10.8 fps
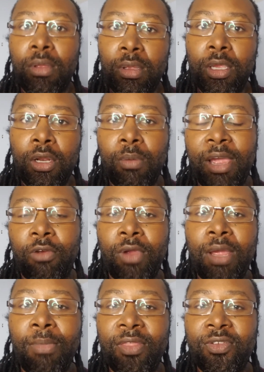my
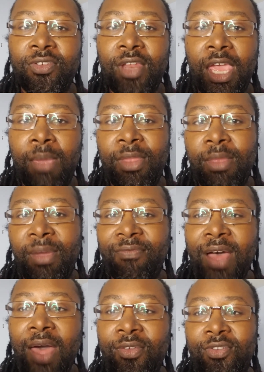grandmother's name and then my
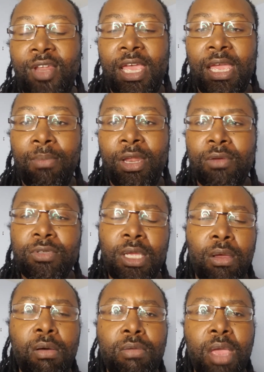father's name, and I was
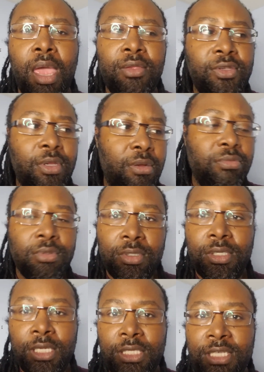like, okay, so
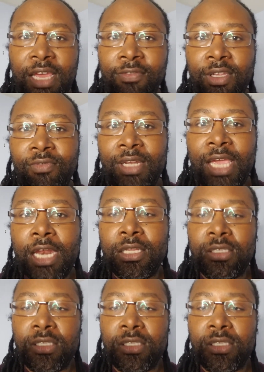he's definitely related.